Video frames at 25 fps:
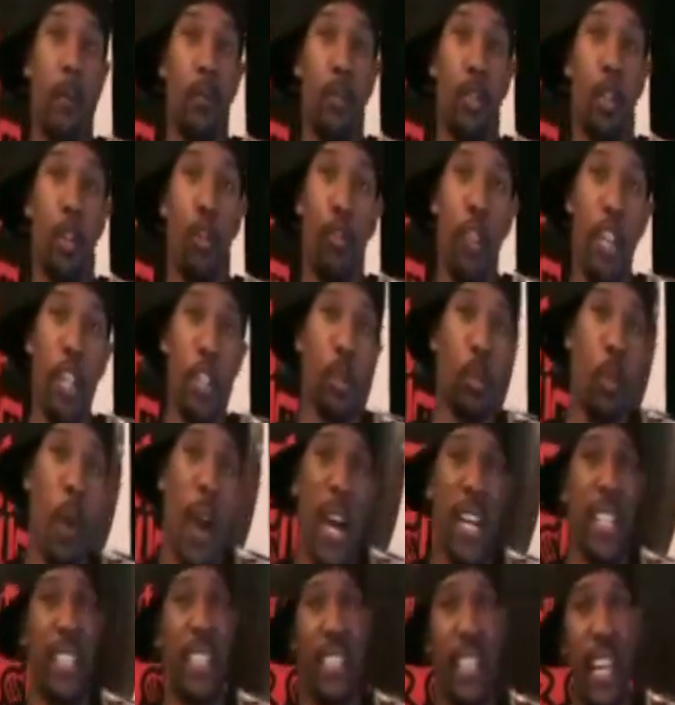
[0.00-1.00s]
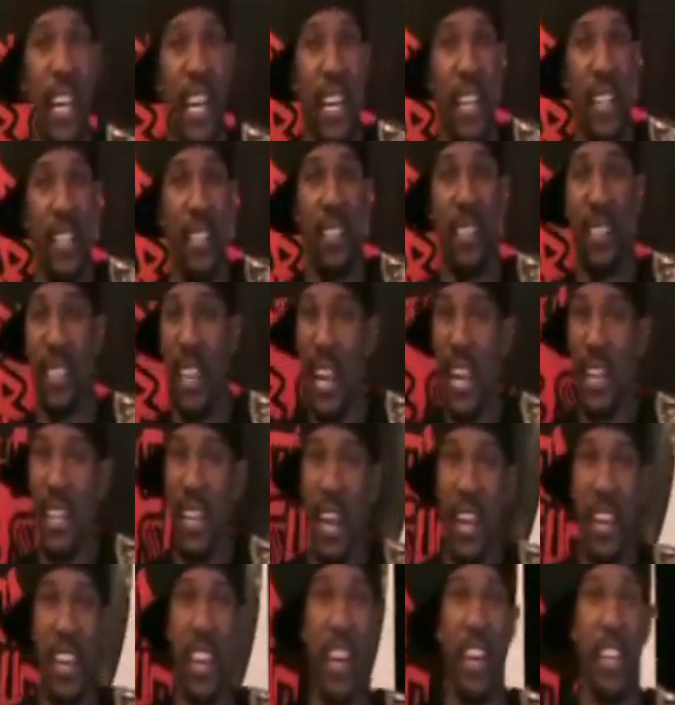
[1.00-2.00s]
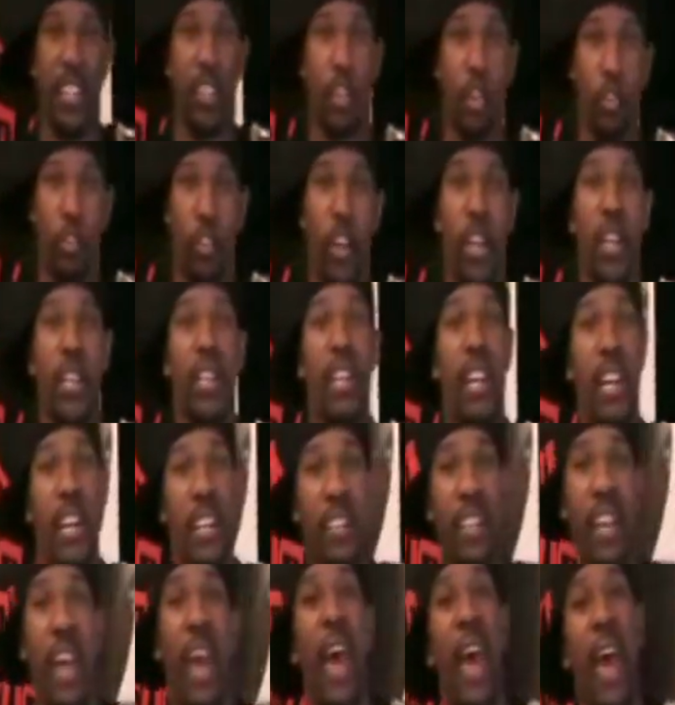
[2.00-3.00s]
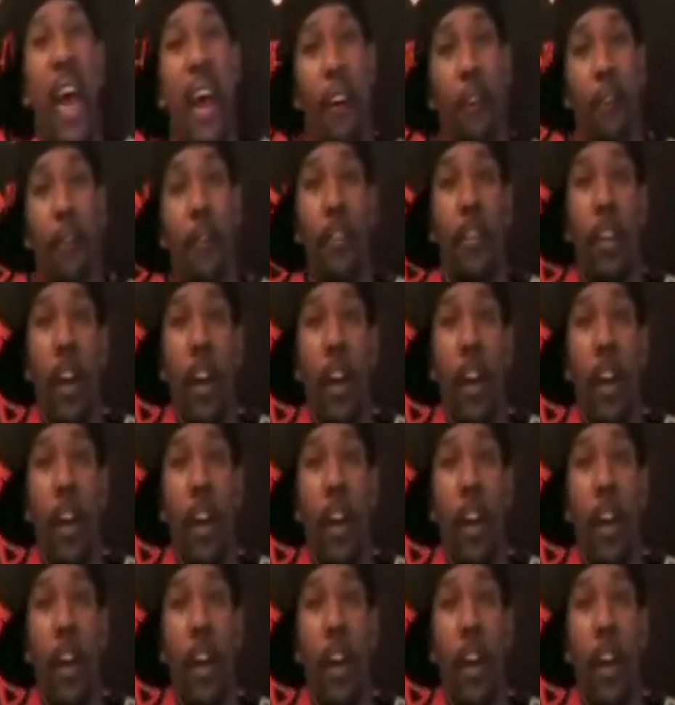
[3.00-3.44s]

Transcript: the reason why I said that Gears 3 needs to have